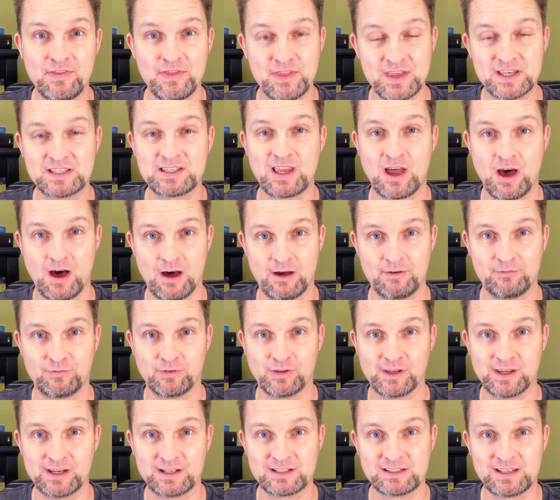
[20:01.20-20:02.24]
this
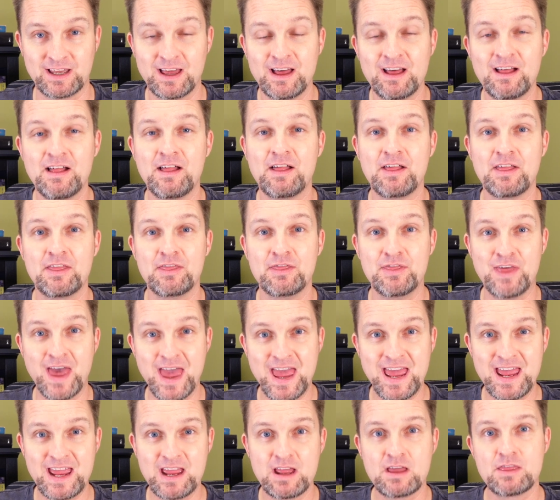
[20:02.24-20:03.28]
conflict.
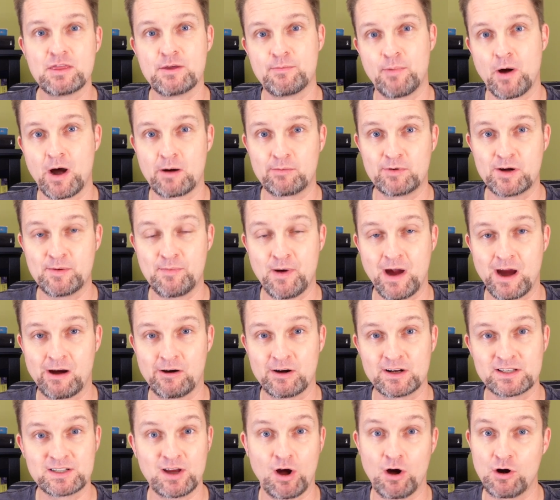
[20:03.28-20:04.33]
The Barbary
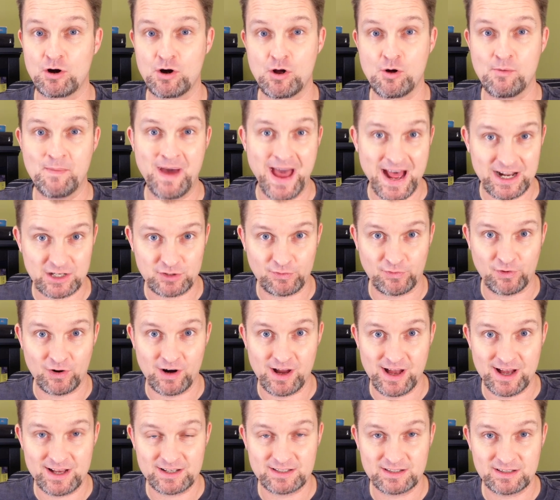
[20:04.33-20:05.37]
Pirates, are no match for
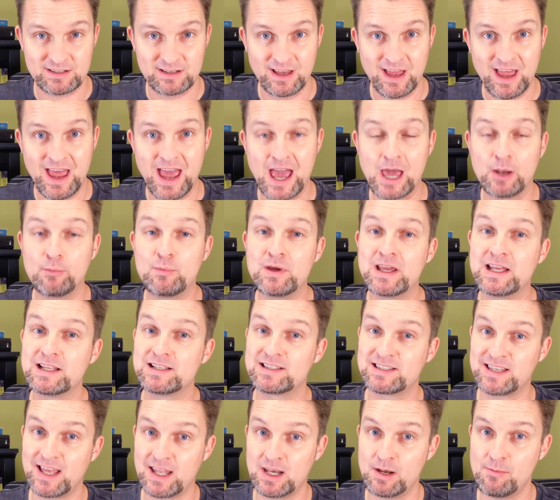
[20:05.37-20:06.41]
us, and we can
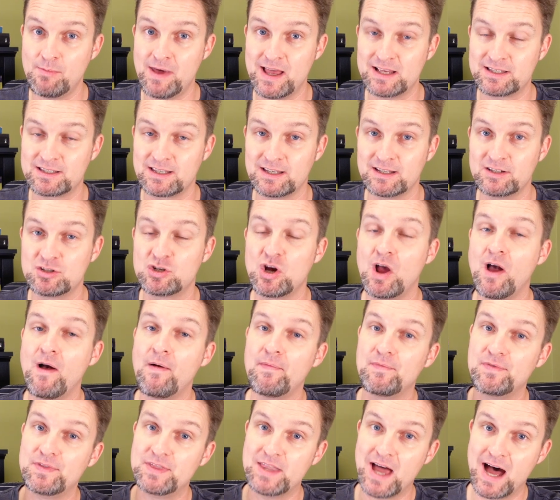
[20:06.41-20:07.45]
send a message
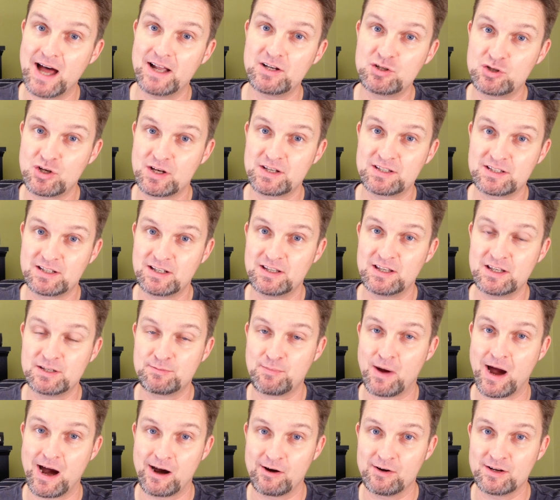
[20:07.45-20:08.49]
not just to these
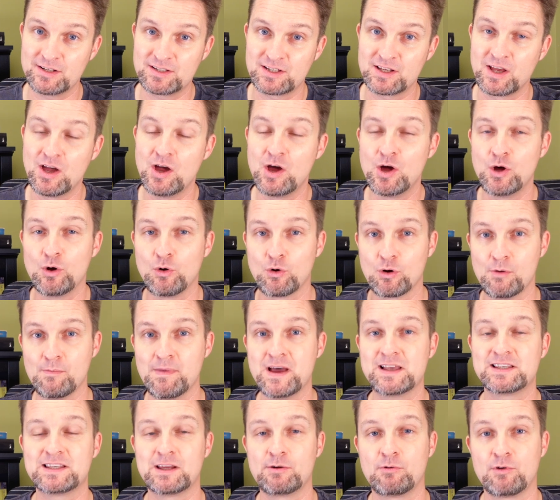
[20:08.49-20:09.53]
pirates who are
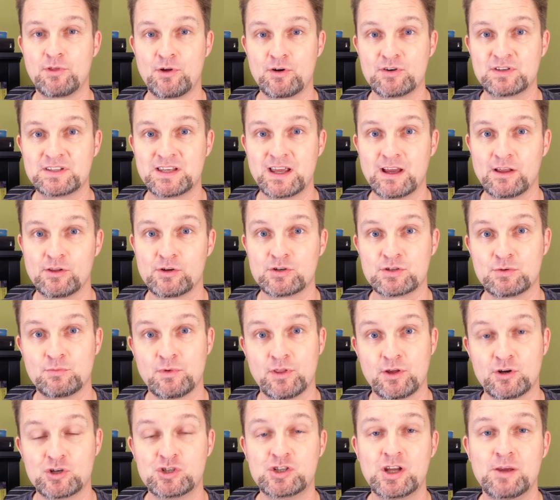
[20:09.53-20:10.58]
messing with our sailors and with
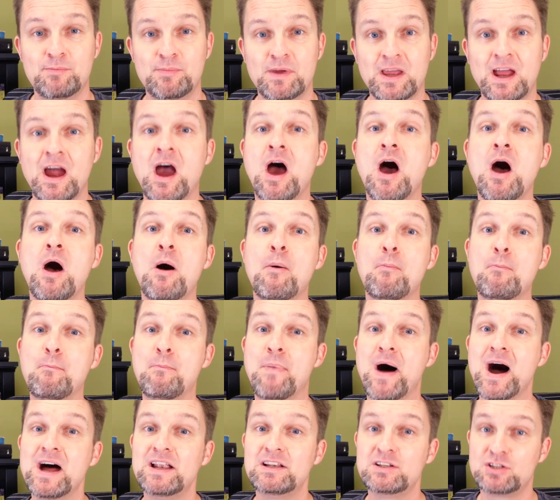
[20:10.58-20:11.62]
our shipping,
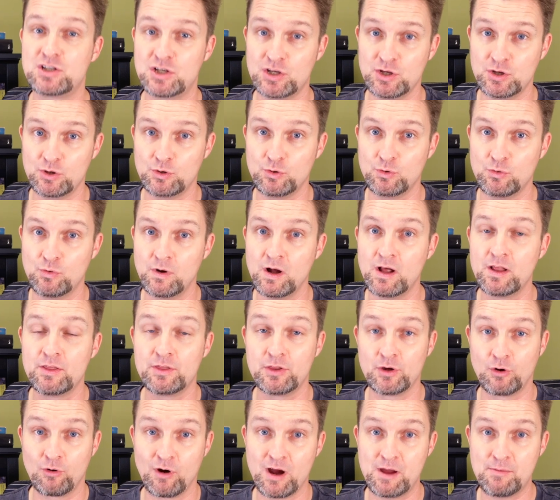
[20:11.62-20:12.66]
but to
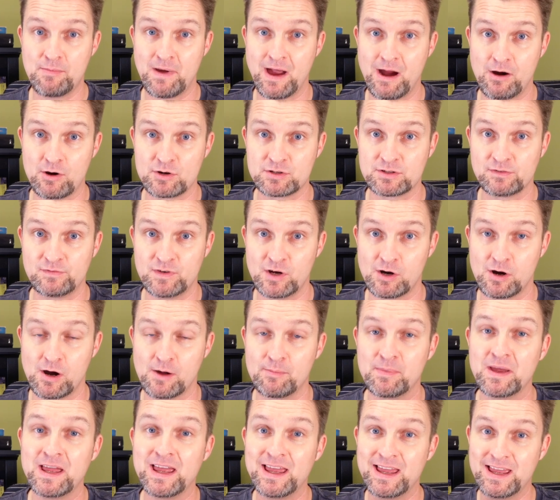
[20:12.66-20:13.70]
the great powers of
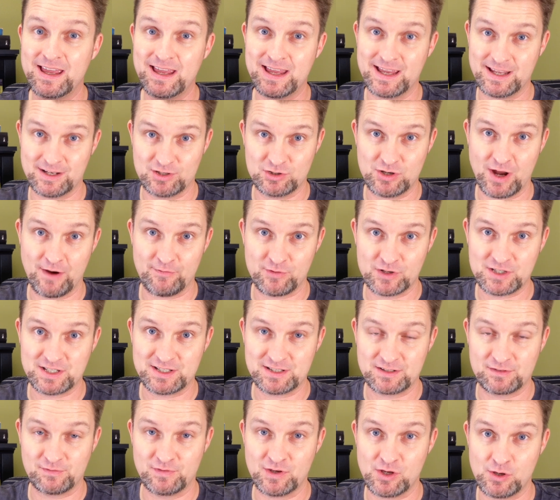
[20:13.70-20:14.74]
Europe, in
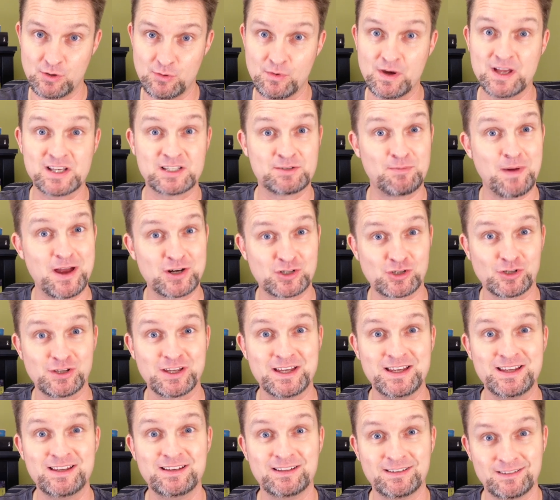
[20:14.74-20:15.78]
Jefferson's view,
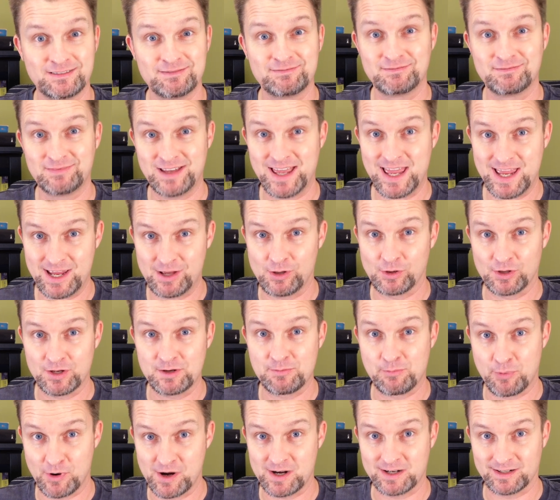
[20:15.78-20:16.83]
especially
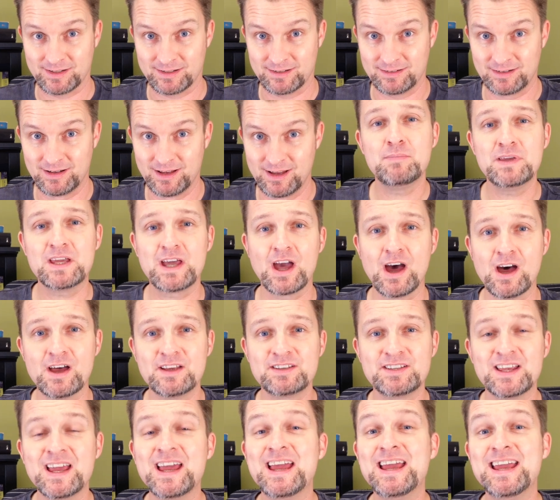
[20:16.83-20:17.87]
England, Britain,
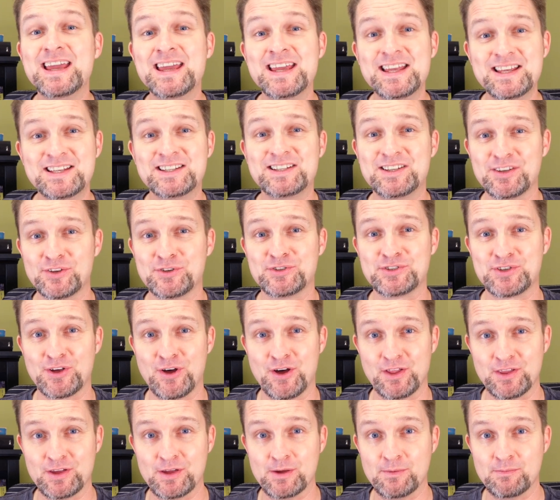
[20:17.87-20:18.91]
because he still
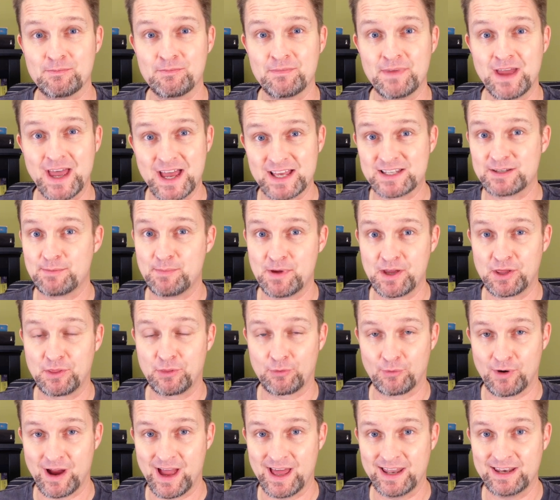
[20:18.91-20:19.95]
saw them as a big
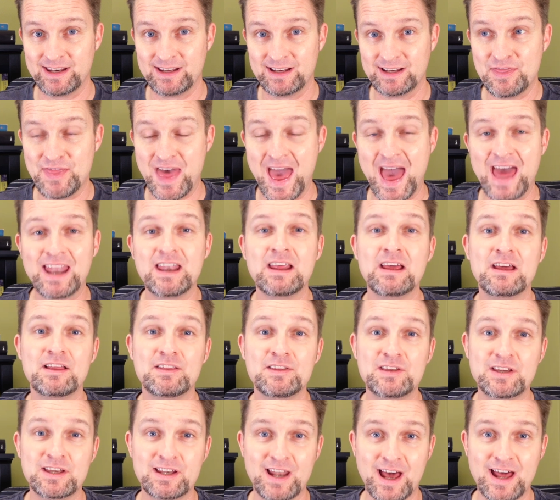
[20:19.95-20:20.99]
threat, that
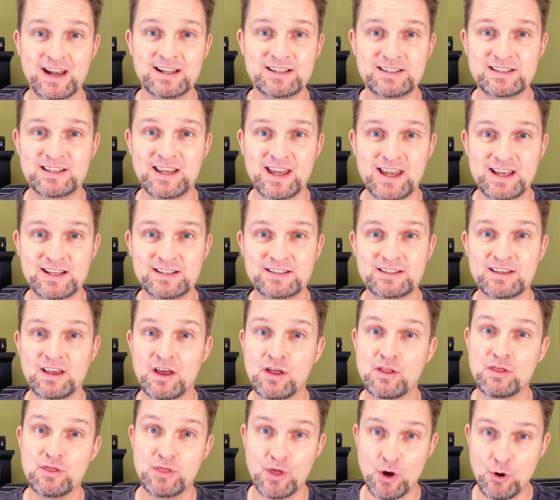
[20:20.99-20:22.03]
the United States,
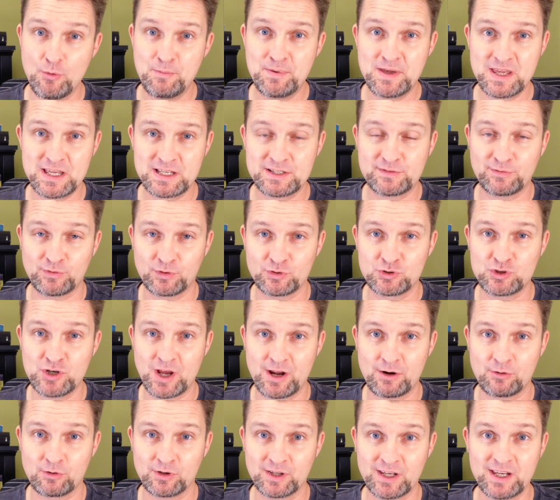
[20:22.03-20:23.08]
though peaceful
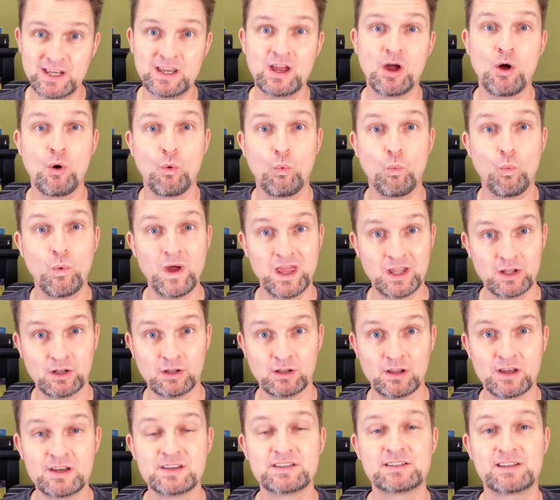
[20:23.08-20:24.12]
generally,
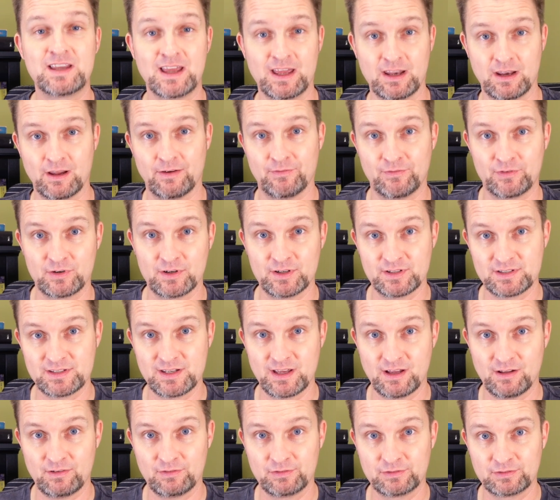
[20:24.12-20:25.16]
will stand up for
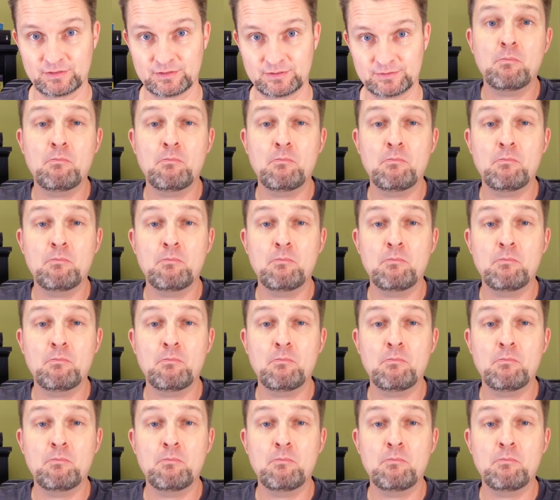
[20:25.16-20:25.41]
itself.